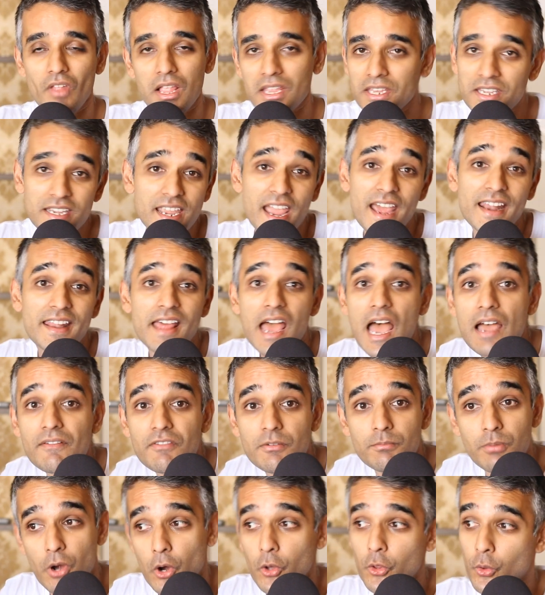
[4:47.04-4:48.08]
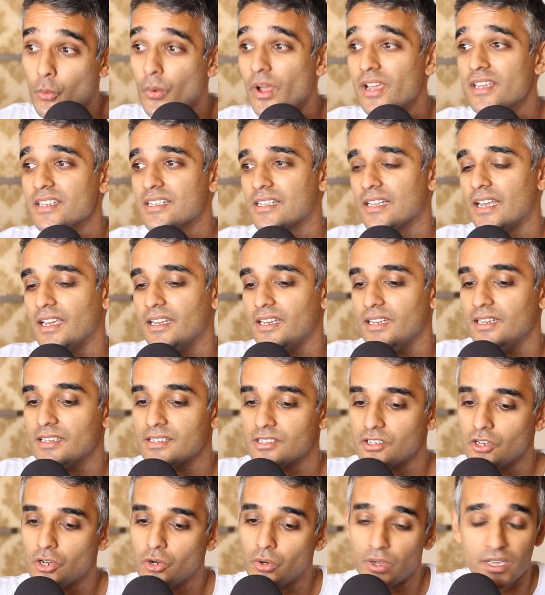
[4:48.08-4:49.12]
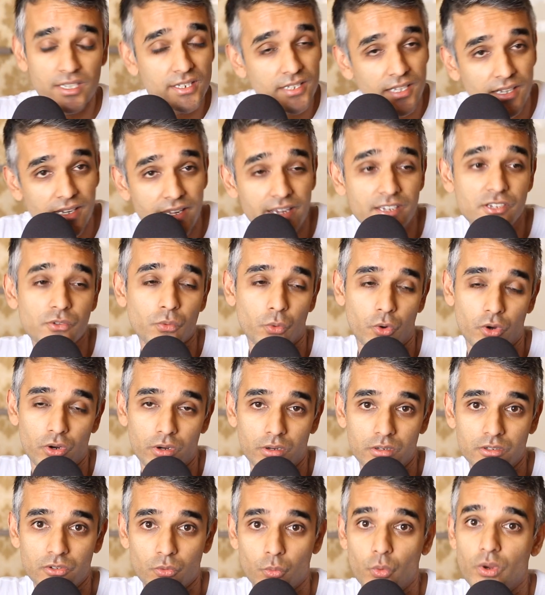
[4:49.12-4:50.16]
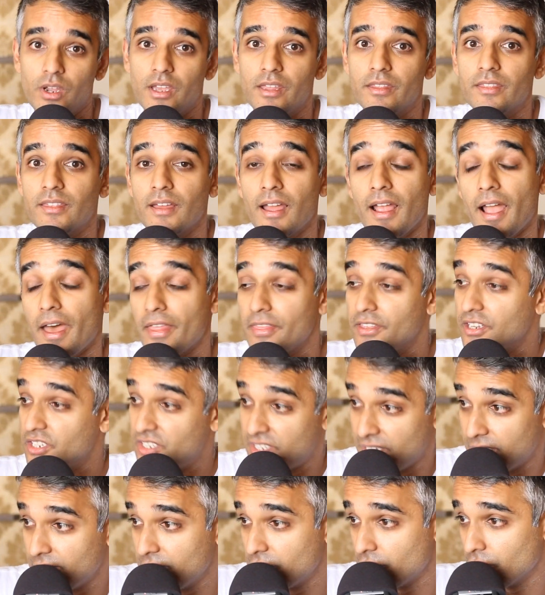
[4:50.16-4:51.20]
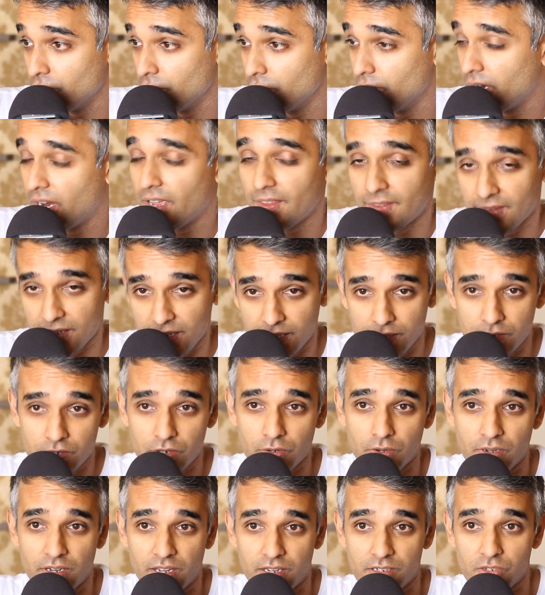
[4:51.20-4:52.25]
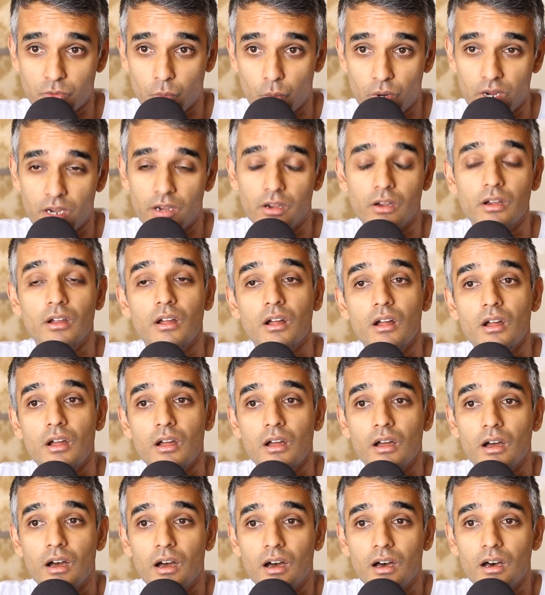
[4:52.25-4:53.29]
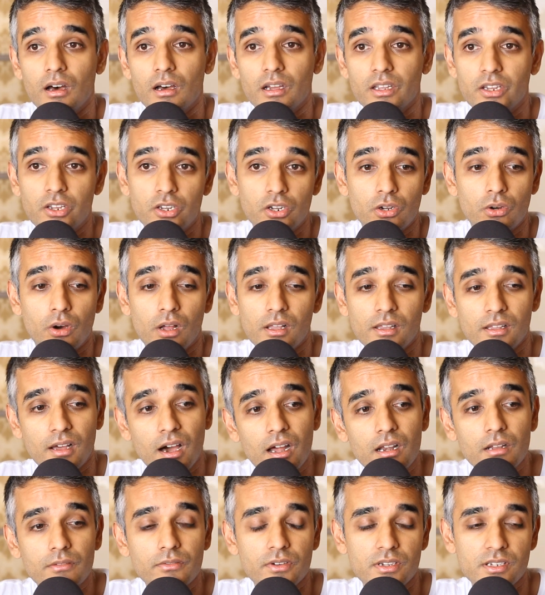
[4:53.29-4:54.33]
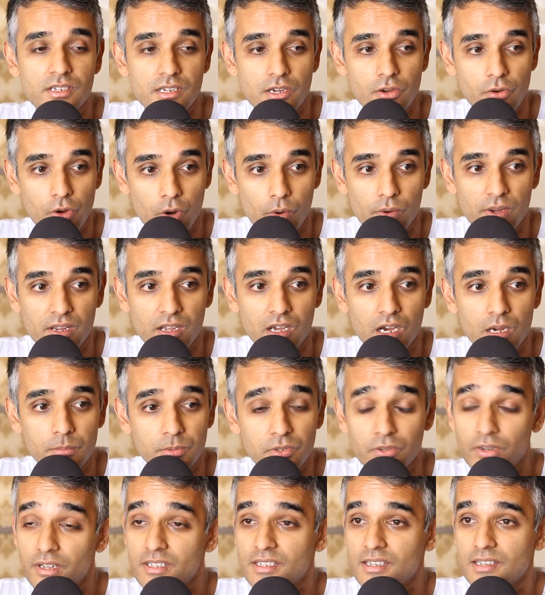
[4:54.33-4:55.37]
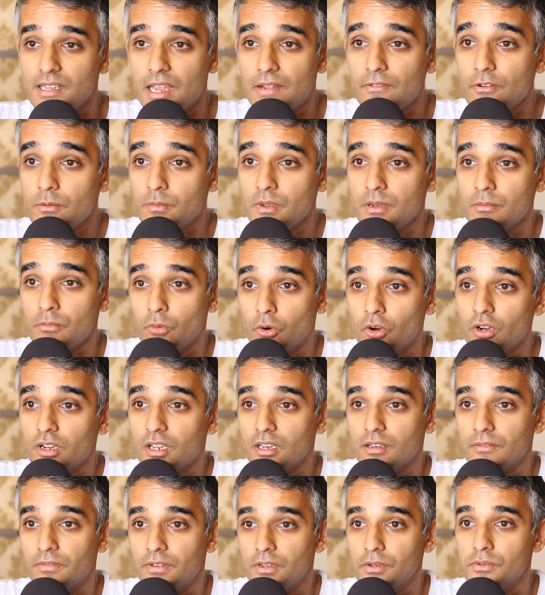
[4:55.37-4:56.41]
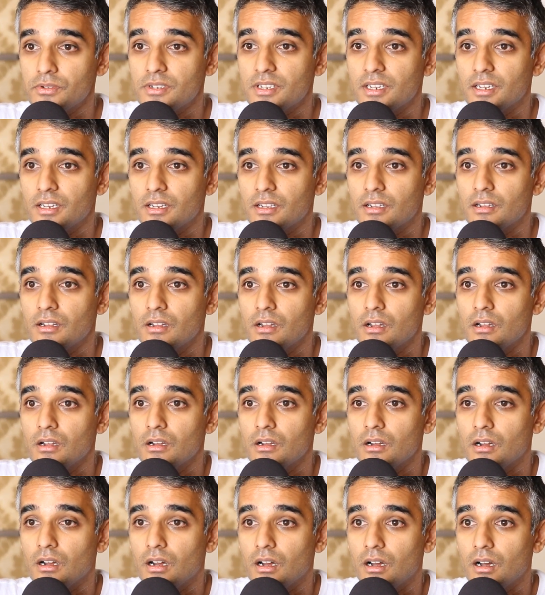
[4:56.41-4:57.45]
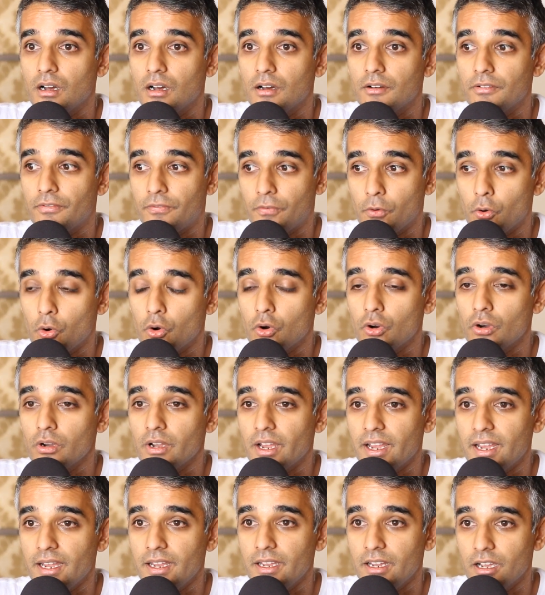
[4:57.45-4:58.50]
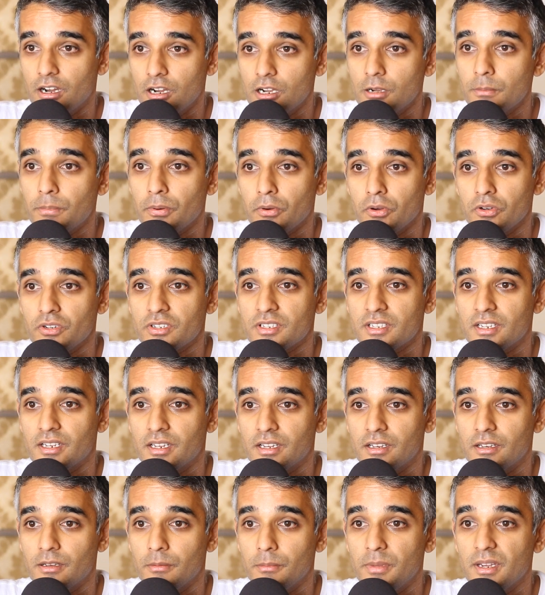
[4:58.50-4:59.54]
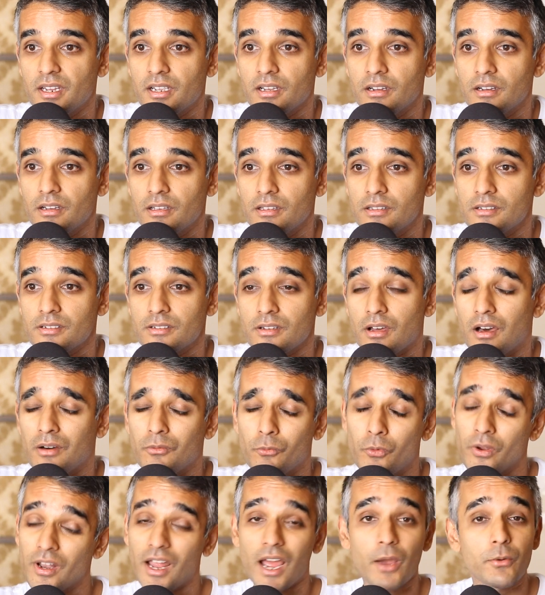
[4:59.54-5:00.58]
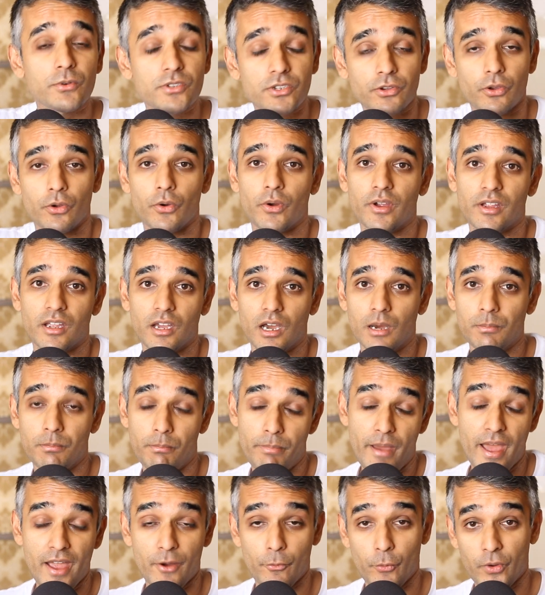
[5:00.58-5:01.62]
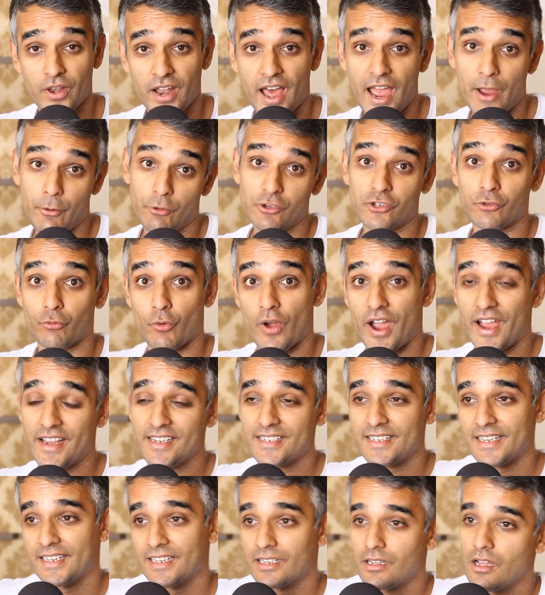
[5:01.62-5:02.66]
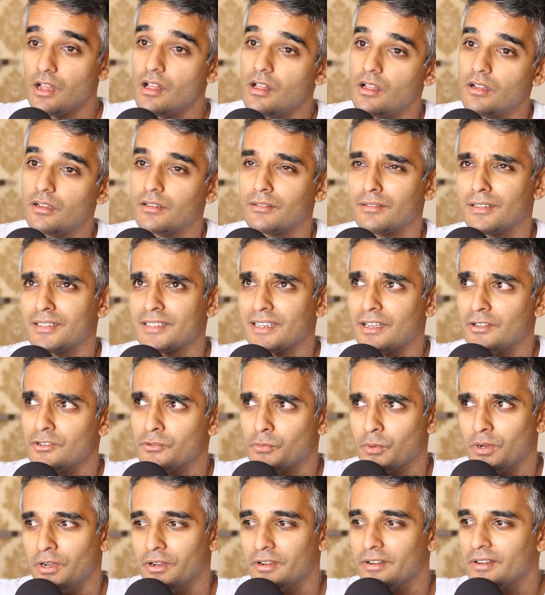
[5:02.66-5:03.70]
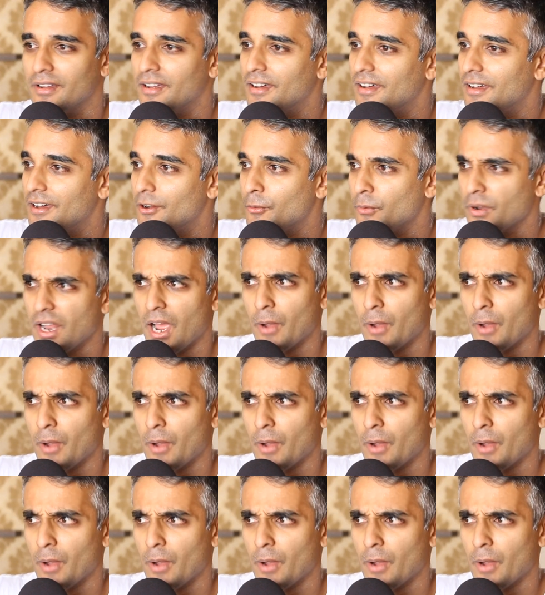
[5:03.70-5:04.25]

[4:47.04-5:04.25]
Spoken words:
you can't have it both ways, ladies. So in today's world, with the Tinder and the internet, where, you know, a lot of us growing up, dude, it's never been more confusing for a young person, because when I was growing up, when I was rising, that sounds weird. When